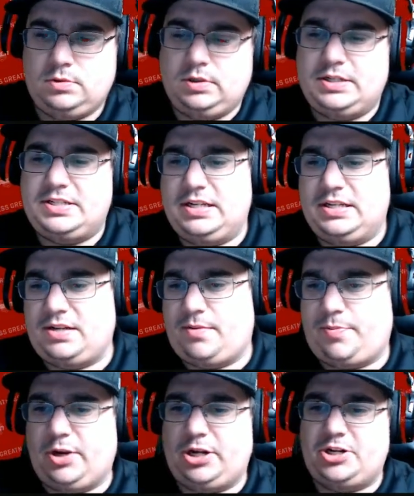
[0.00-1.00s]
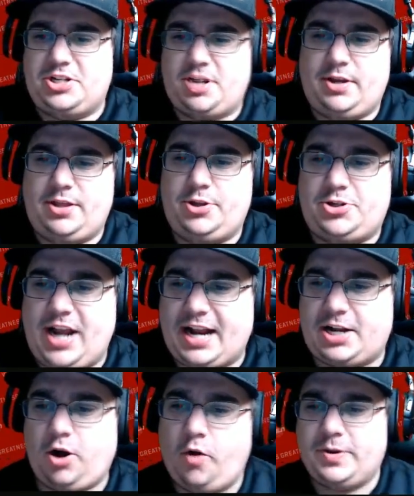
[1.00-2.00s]
Let's see some of the predictions coming in the
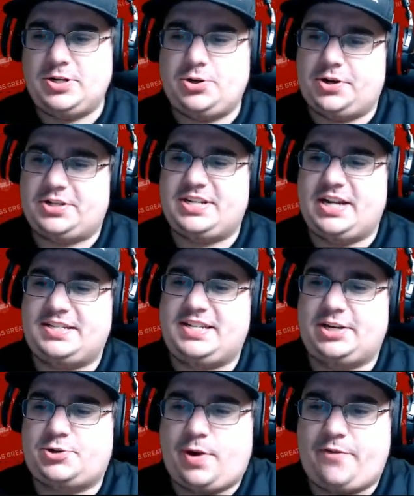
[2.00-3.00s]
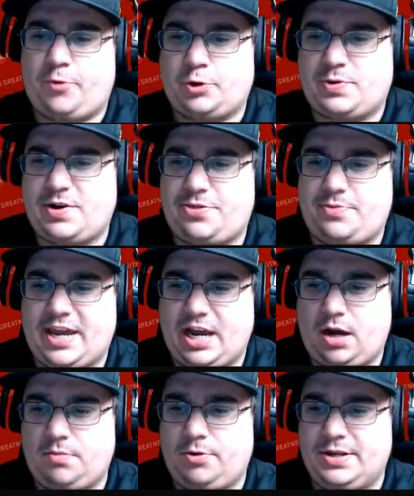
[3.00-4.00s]
chat. Colby joined us tonight saying 24-23
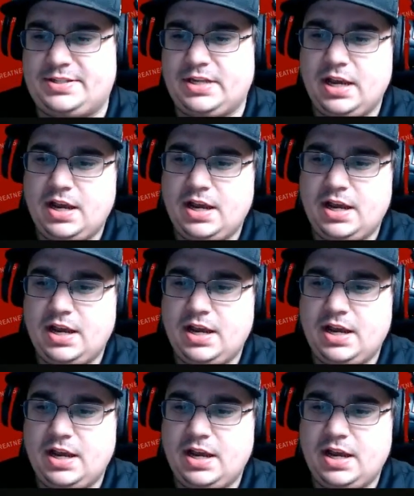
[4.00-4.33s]
Cowboys.